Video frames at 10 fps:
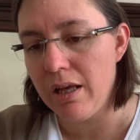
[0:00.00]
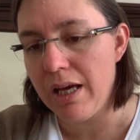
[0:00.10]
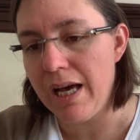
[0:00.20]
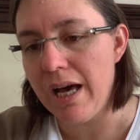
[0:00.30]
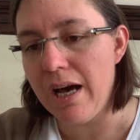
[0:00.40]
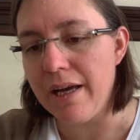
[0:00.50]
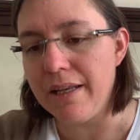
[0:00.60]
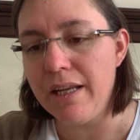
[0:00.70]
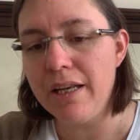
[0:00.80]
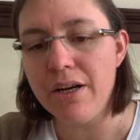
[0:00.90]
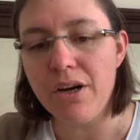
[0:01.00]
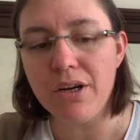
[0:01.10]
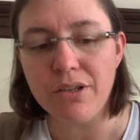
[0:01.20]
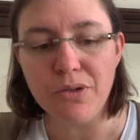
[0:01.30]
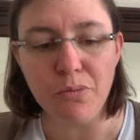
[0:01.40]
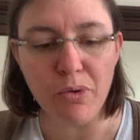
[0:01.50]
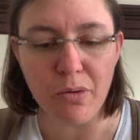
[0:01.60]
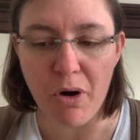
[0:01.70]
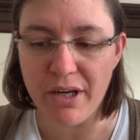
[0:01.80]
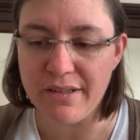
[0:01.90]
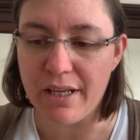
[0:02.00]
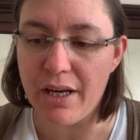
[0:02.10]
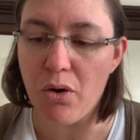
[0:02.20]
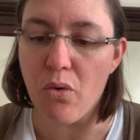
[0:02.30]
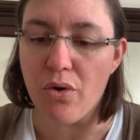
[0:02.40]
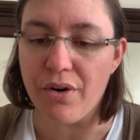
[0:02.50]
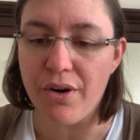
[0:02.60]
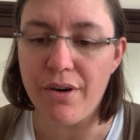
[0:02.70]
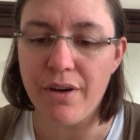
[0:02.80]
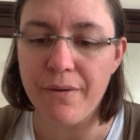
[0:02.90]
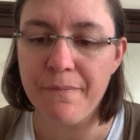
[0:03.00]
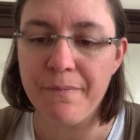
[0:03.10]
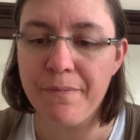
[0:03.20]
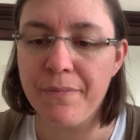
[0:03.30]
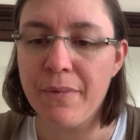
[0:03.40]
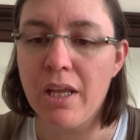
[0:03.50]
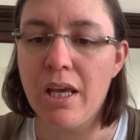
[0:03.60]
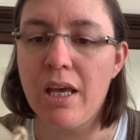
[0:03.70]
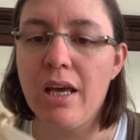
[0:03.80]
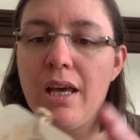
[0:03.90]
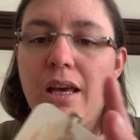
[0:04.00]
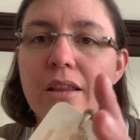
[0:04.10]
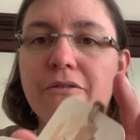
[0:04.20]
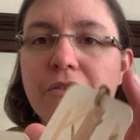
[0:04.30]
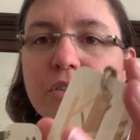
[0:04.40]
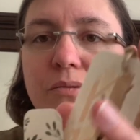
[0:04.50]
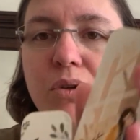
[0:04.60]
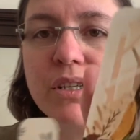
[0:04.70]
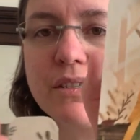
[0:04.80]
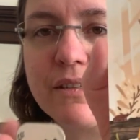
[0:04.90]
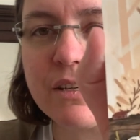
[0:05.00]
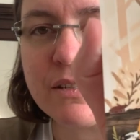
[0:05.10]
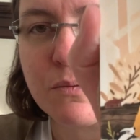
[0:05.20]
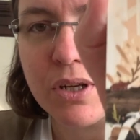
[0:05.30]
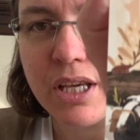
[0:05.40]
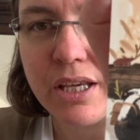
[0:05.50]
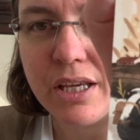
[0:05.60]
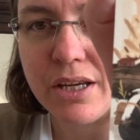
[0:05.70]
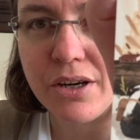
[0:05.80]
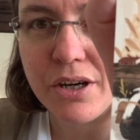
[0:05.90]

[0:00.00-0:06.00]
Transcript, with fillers: Uh, and in here are the two bookmarks that I ordered. The first one is this one here,